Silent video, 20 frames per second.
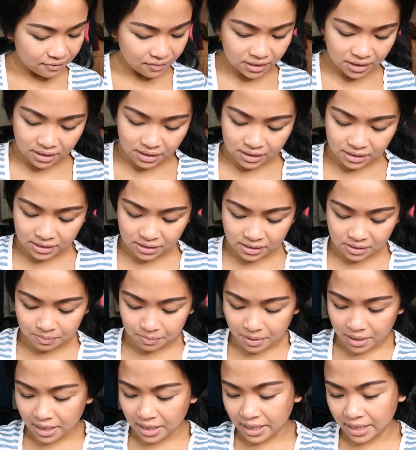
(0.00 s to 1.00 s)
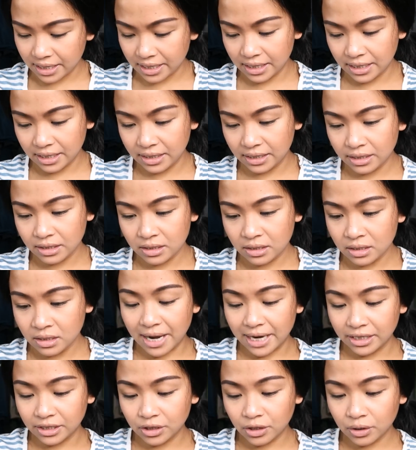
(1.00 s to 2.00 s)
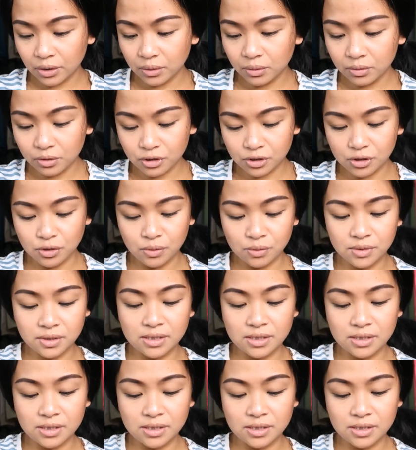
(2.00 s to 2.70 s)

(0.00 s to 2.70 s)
Is by Fineco. There's no